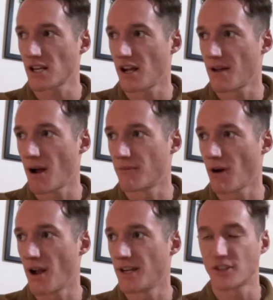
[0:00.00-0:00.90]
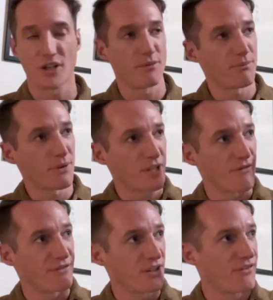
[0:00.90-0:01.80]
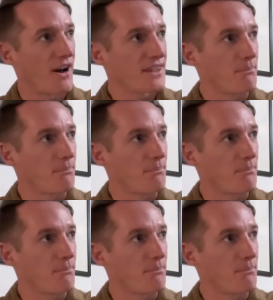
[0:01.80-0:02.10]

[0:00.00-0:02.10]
I literally defined the